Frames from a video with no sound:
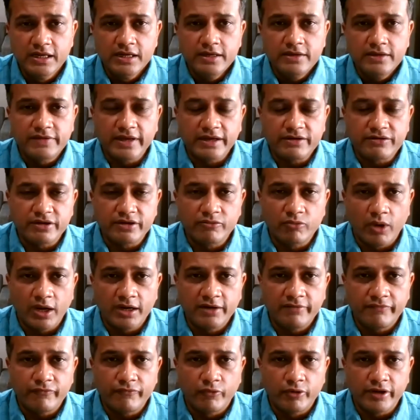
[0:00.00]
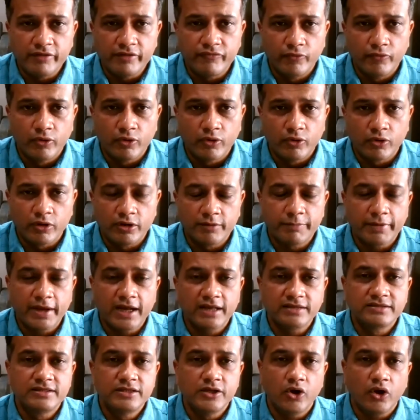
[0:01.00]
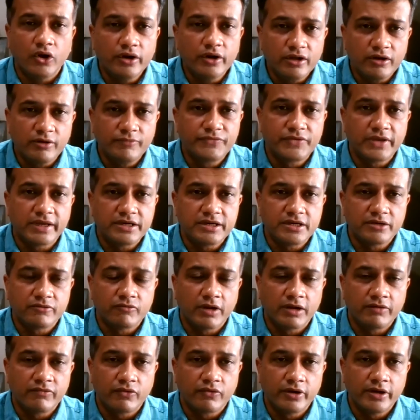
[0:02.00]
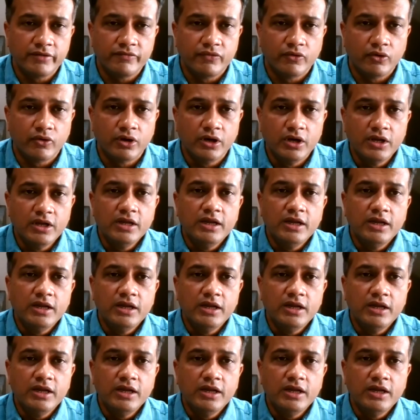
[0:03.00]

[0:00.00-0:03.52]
section 144 or pass the order of section 144.